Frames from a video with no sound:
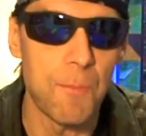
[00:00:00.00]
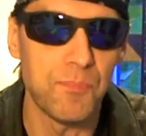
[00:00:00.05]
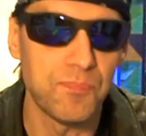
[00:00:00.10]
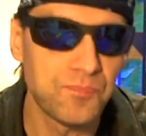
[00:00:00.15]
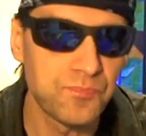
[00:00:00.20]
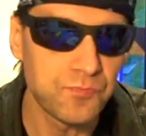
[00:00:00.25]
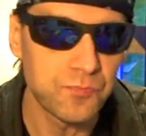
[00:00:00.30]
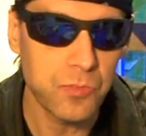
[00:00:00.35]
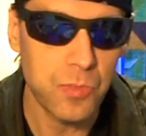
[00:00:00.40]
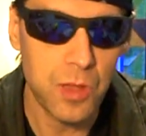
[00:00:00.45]

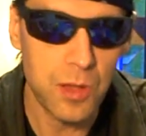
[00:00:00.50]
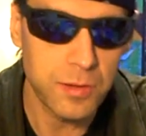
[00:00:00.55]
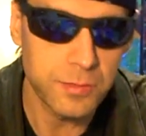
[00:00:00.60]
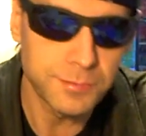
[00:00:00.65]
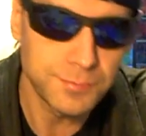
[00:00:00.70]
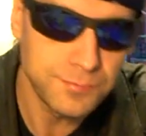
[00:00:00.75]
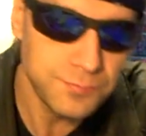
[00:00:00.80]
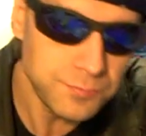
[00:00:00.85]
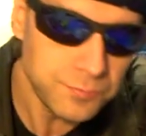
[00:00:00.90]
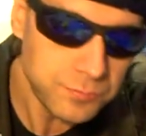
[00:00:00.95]
Rapid
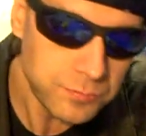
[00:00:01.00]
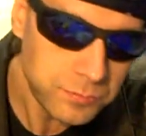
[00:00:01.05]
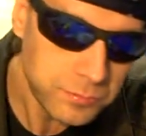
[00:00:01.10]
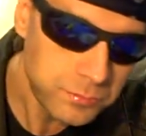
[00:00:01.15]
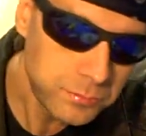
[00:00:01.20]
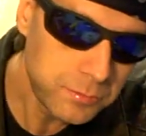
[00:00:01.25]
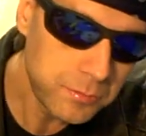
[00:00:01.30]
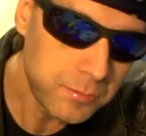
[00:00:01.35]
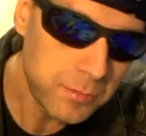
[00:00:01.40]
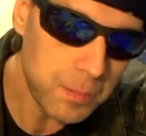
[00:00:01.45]
fire. Do
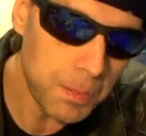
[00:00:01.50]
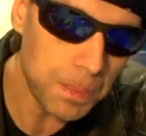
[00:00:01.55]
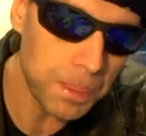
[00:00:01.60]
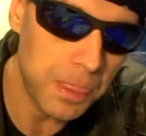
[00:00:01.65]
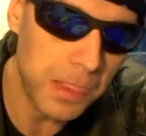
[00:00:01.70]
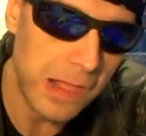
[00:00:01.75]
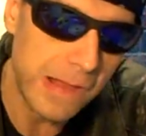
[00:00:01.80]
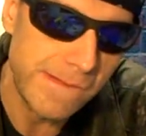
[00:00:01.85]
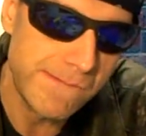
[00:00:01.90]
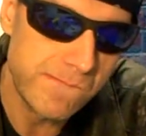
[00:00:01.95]
you like the
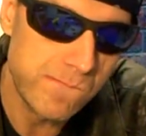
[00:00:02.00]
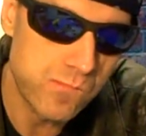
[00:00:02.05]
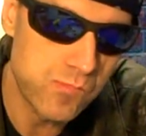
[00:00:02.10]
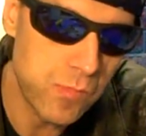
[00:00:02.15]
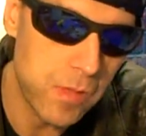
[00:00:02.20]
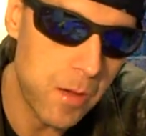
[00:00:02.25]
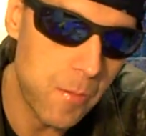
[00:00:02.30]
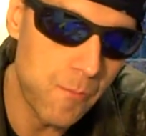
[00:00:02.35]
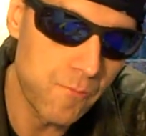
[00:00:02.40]
woods?